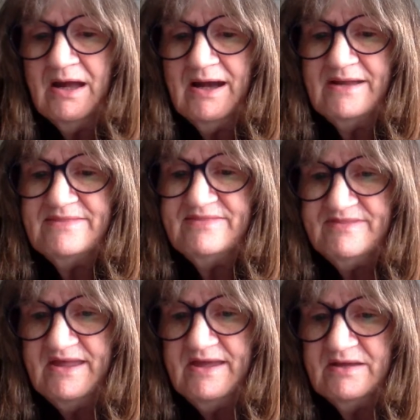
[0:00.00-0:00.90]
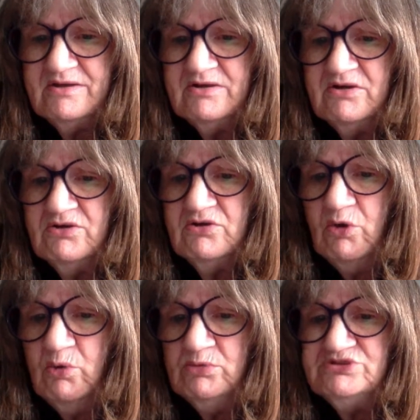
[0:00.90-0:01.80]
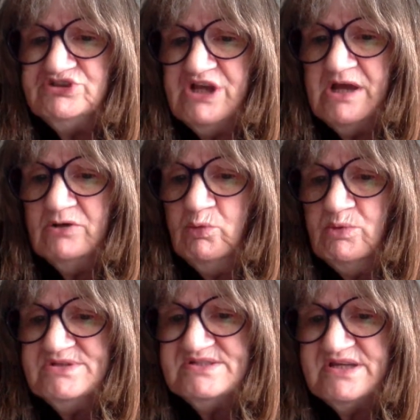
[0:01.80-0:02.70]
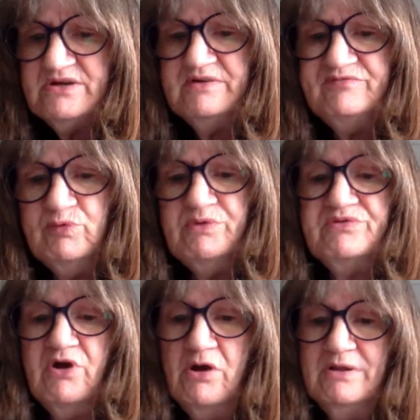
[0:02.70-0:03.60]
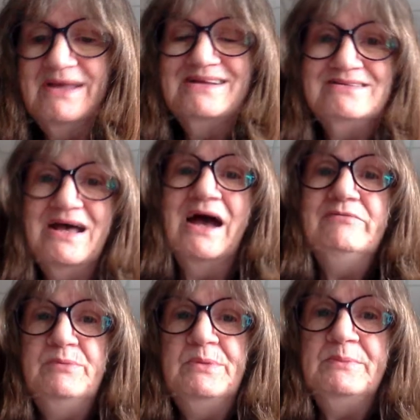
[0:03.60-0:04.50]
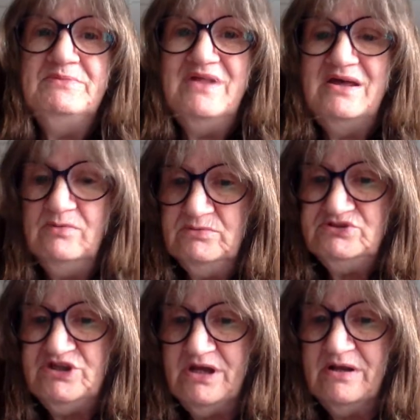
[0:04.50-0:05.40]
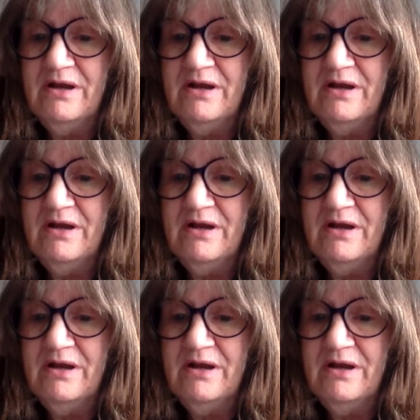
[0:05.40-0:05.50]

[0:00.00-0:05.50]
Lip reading: I think her old channel was Sarah Forthcoming, and I remember that old channel.